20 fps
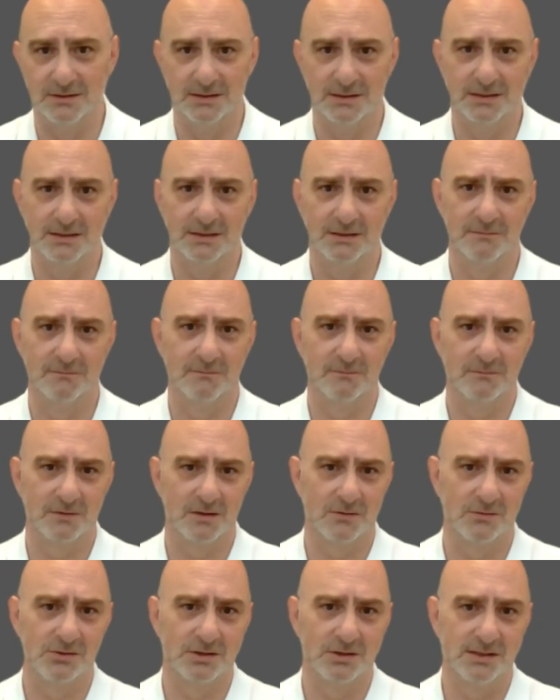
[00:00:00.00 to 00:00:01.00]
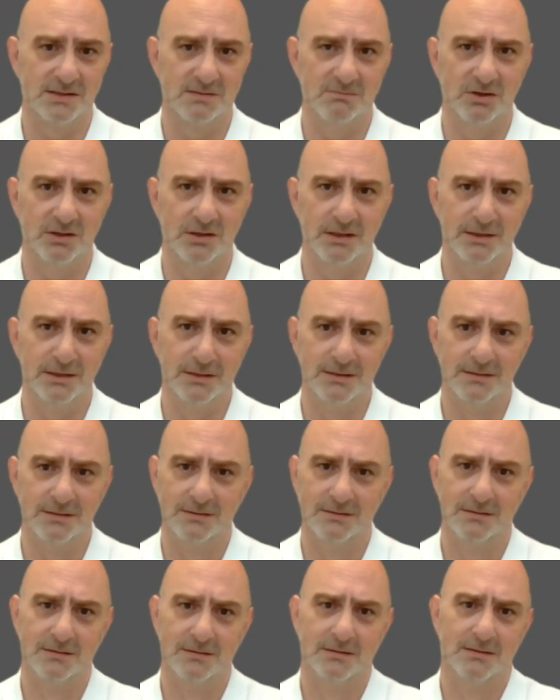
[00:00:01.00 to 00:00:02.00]
Today, country is burning
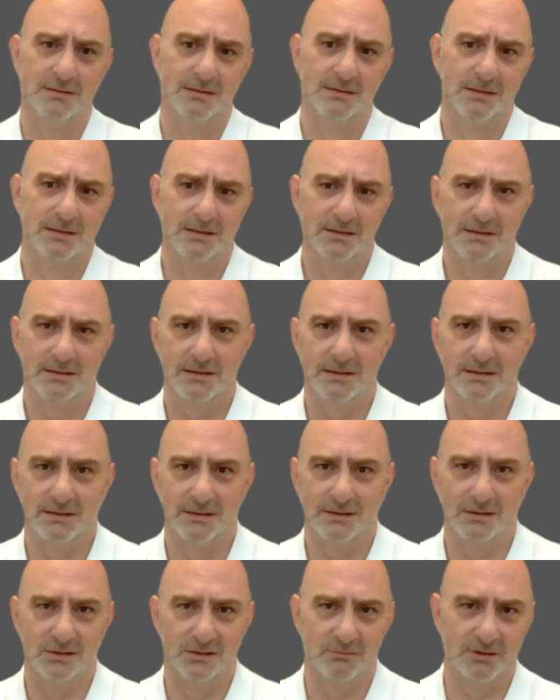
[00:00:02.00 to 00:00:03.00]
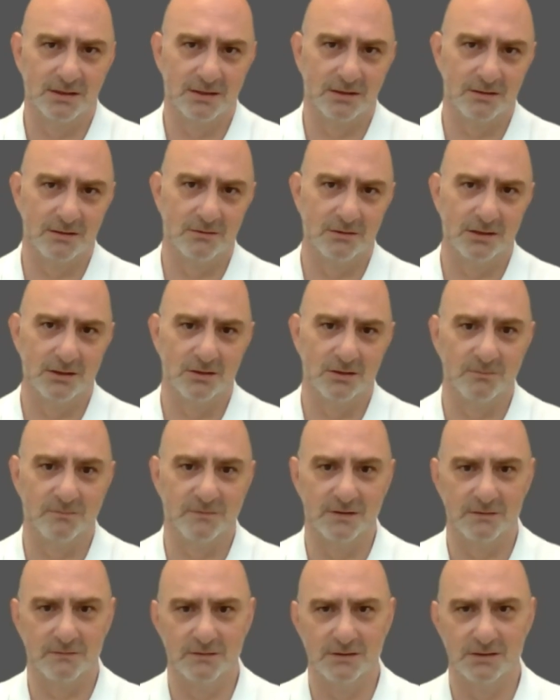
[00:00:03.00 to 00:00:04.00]
and we can only
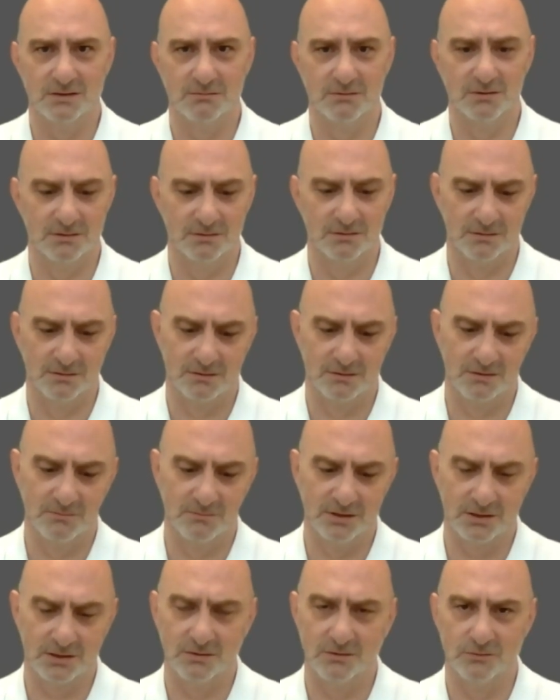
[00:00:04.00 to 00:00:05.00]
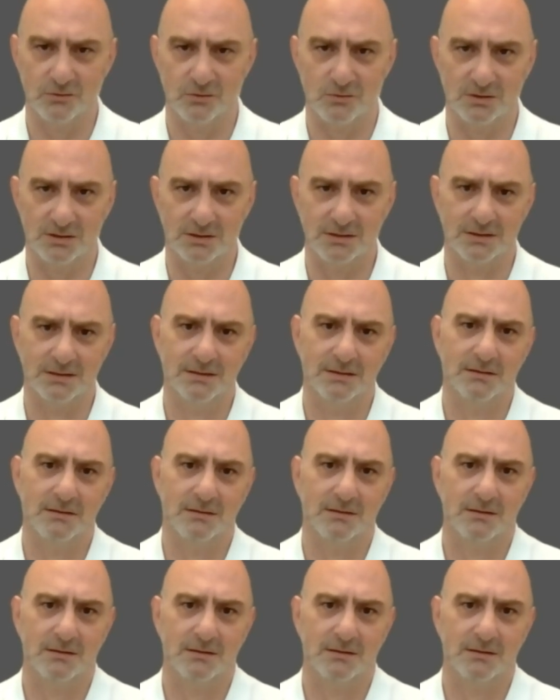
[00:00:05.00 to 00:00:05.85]
hope that things will go back to normal.